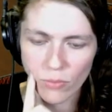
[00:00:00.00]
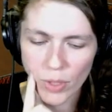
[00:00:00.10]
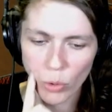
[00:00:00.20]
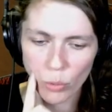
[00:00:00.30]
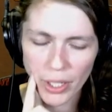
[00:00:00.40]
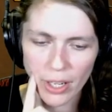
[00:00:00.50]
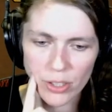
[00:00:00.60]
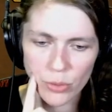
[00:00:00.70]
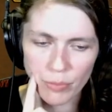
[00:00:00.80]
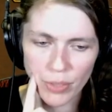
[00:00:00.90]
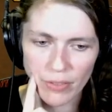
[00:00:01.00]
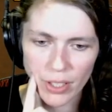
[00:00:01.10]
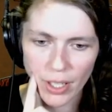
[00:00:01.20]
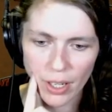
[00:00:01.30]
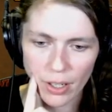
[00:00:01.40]
We'll bring out a Swiftblade
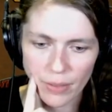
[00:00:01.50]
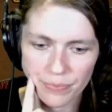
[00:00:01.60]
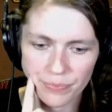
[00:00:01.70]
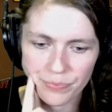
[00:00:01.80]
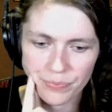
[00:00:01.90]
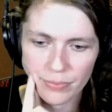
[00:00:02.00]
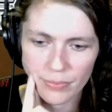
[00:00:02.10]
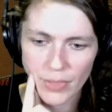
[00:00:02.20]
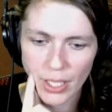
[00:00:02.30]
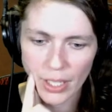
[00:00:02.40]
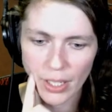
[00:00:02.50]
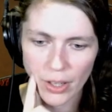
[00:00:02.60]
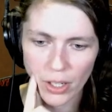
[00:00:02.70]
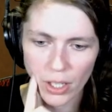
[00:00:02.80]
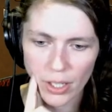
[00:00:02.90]
Vindicator and
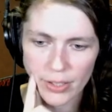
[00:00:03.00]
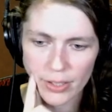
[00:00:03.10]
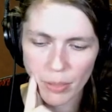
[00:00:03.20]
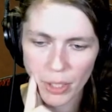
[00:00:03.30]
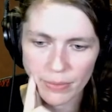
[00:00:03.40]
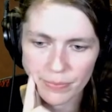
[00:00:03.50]
another Colossus Hammer.